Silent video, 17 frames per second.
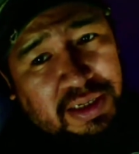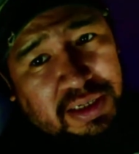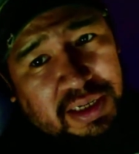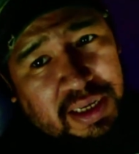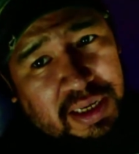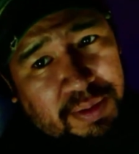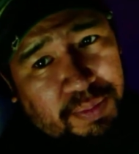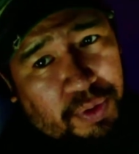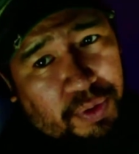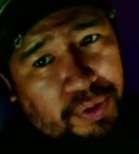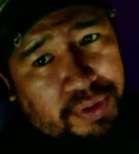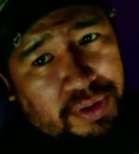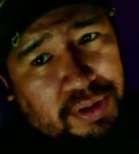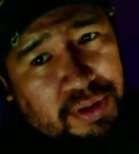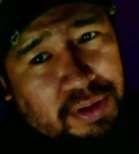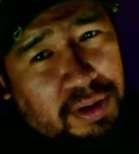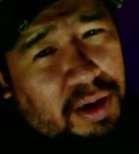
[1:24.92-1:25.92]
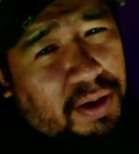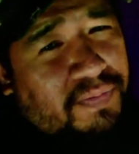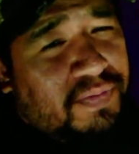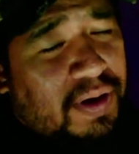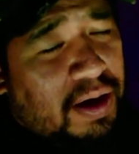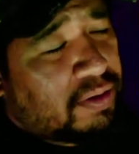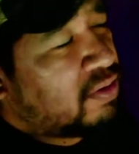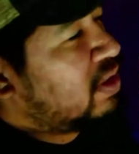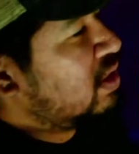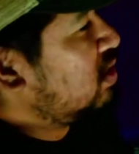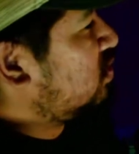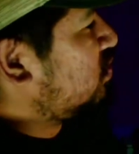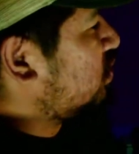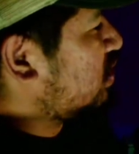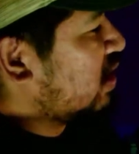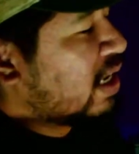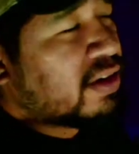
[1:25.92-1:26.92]
keyboard. I found this for
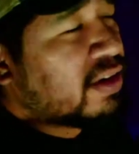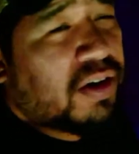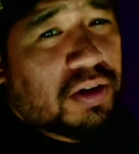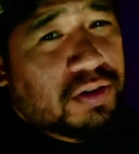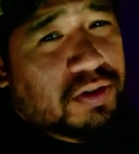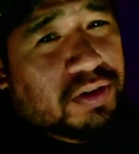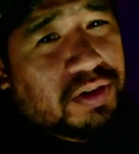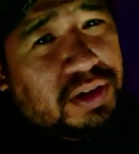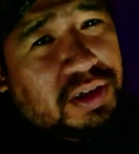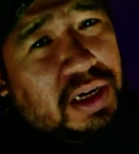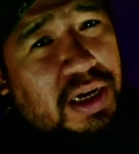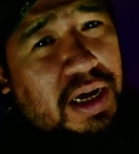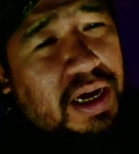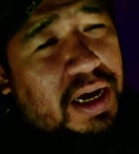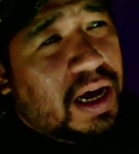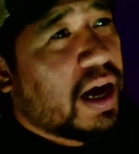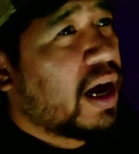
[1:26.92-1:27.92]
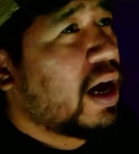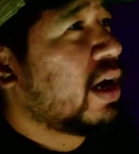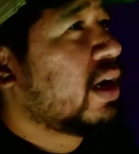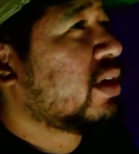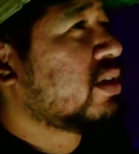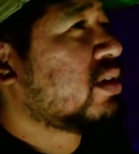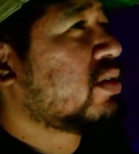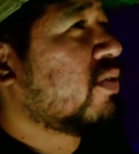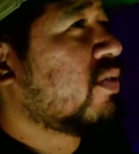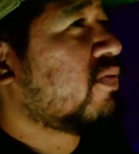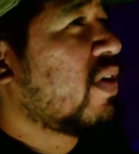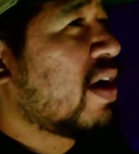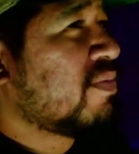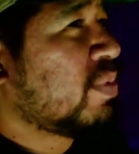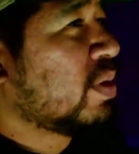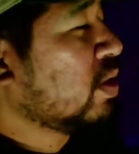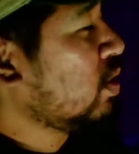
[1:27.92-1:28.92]
$10 at Five Below